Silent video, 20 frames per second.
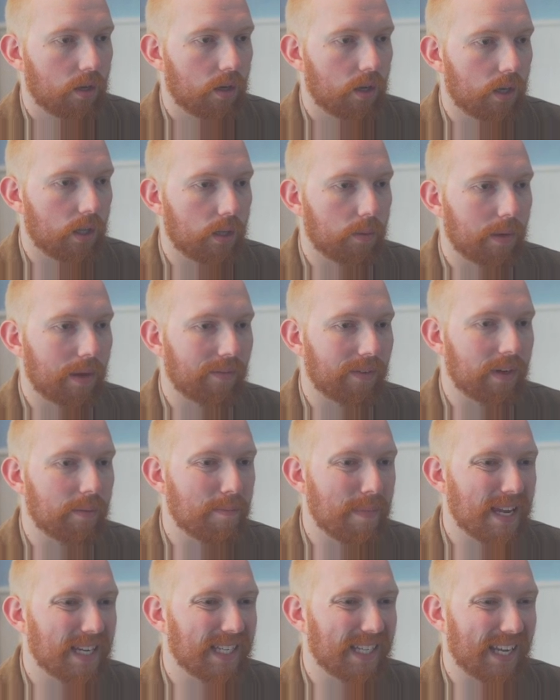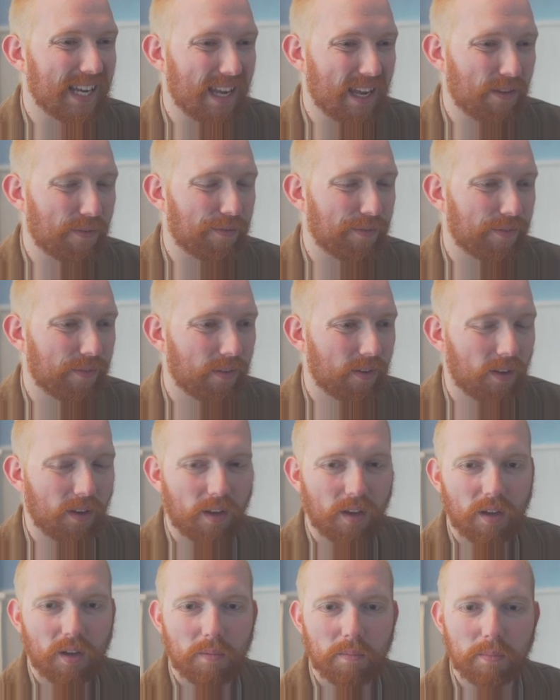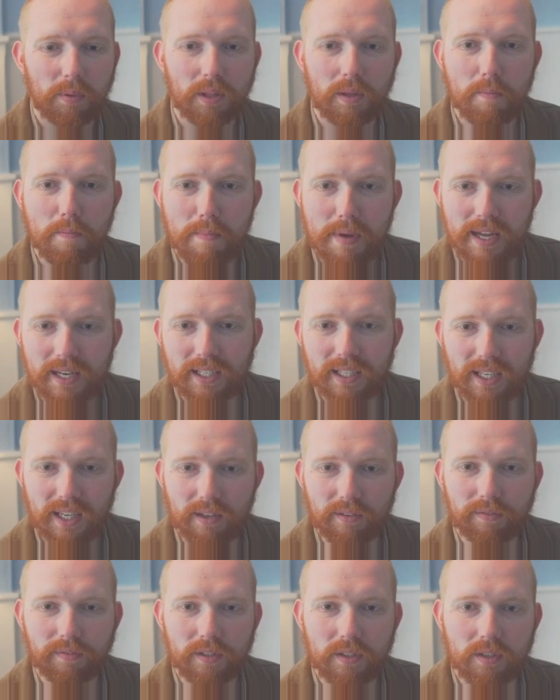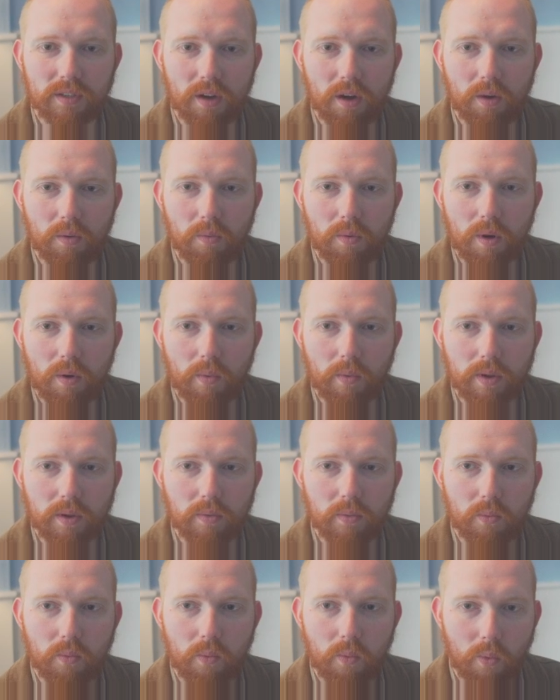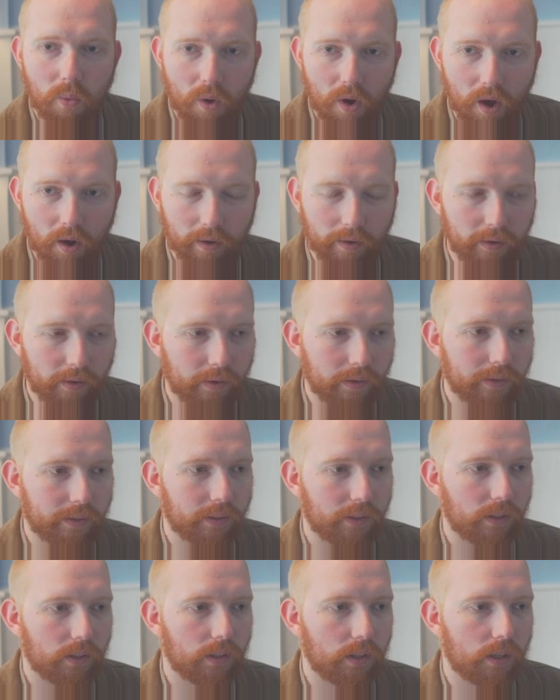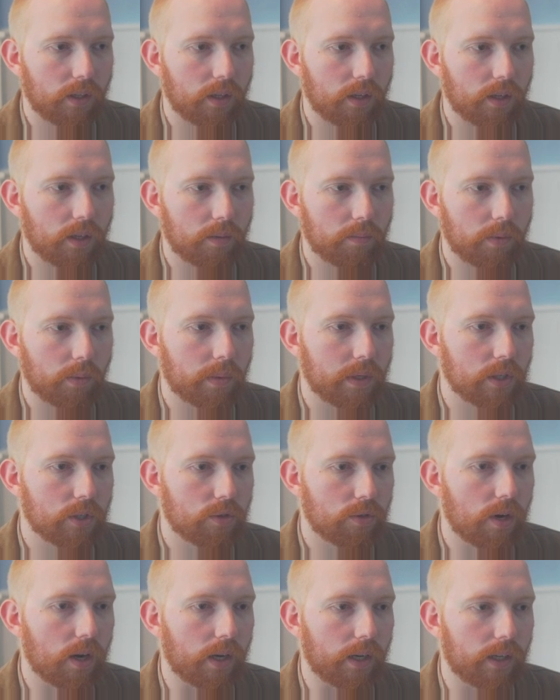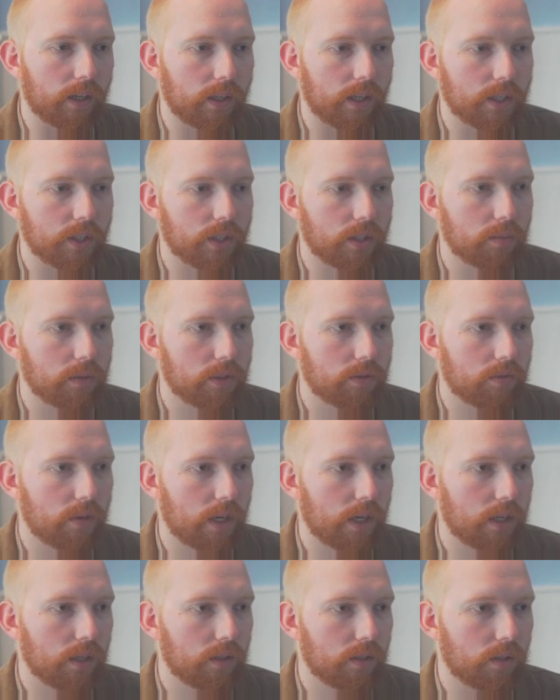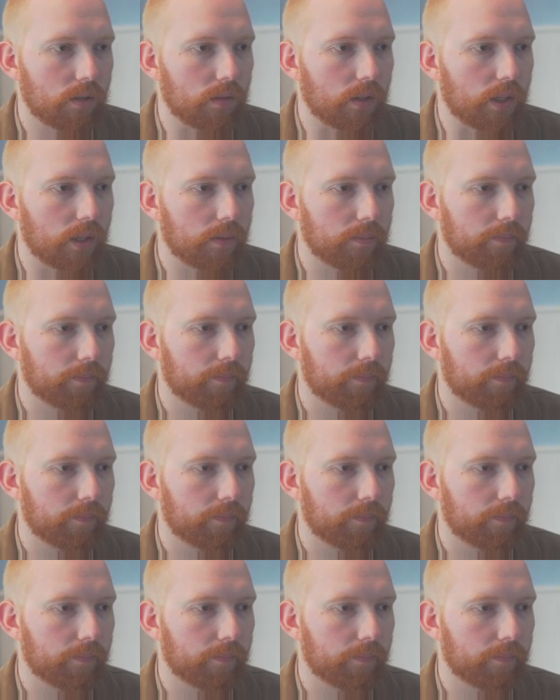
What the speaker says: And then we have an emit if, but the emit if is not what we want, but we can try it. Actually, let's try and do that.